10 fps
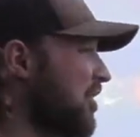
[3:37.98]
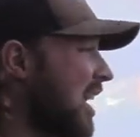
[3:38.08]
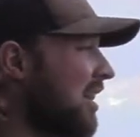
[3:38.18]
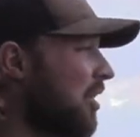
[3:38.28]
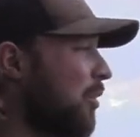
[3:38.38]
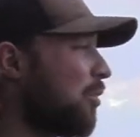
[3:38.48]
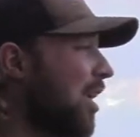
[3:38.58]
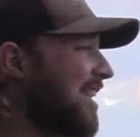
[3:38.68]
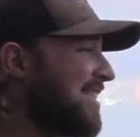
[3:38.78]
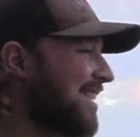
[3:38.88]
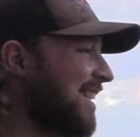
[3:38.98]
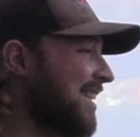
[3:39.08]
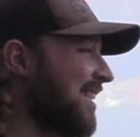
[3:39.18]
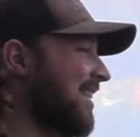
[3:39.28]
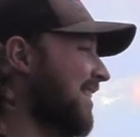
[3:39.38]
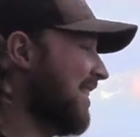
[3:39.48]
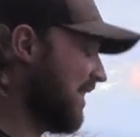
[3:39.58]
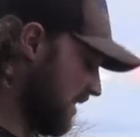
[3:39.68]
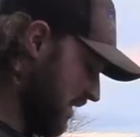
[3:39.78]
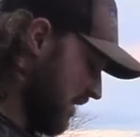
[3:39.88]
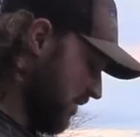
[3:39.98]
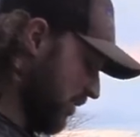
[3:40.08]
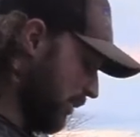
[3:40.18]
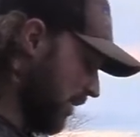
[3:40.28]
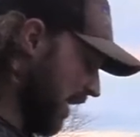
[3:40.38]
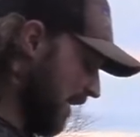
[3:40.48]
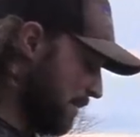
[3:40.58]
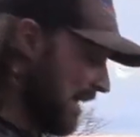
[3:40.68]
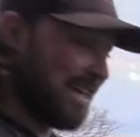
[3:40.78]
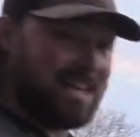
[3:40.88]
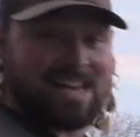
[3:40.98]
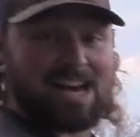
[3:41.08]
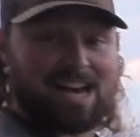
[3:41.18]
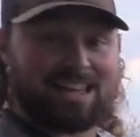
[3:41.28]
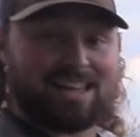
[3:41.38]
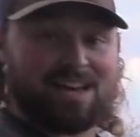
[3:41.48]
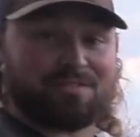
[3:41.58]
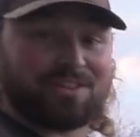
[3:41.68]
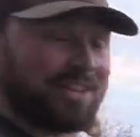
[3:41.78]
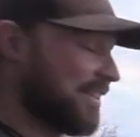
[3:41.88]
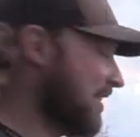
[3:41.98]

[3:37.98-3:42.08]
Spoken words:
shot low right. So we'll aim high left.